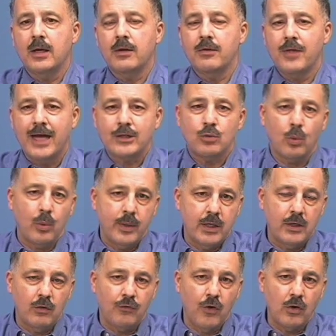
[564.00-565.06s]
That's where we
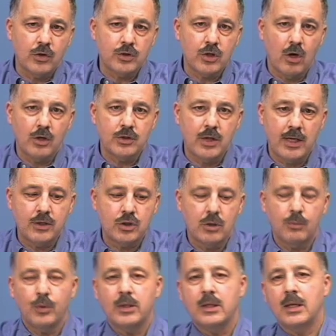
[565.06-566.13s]
need to focus our
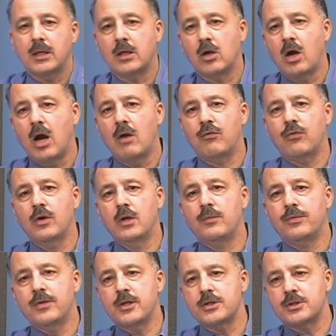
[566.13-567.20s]
attention. We need to get off
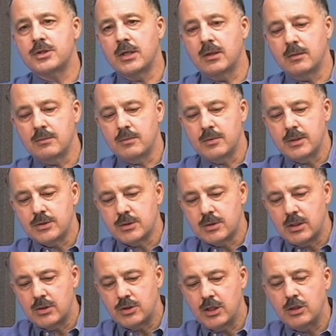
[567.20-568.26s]
this
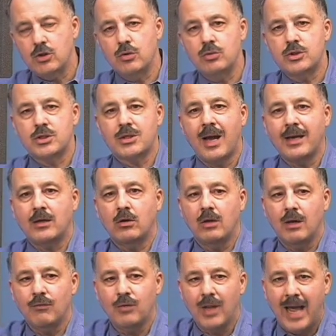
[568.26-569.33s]
continued cycle
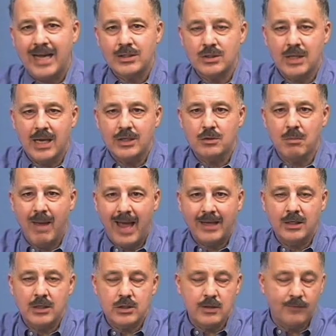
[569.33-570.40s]
of last days madness.